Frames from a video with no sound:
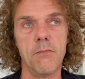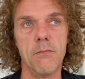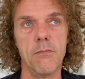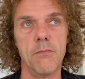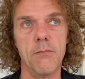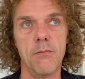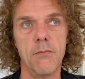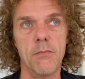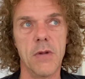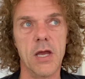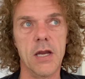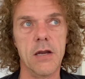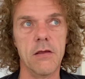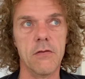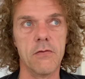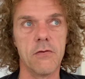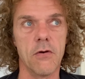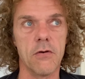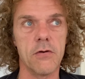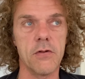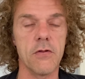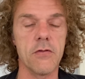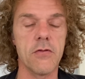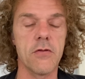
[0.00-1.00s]
many
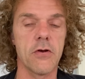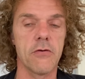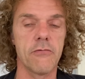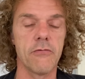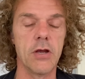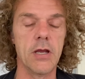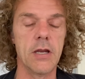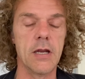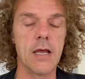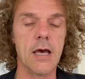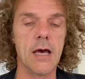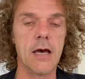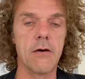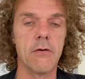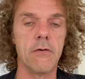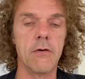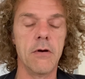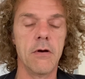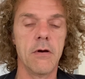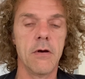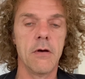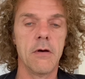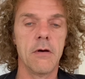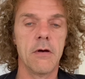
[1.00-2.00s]
doctors agree now
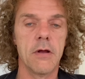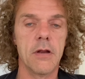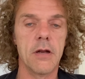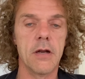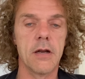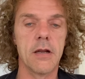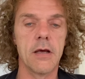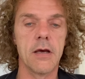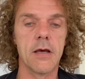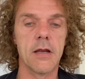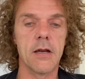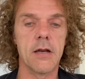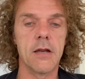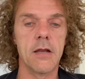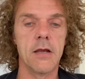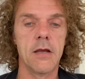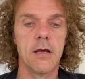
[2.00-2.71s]
that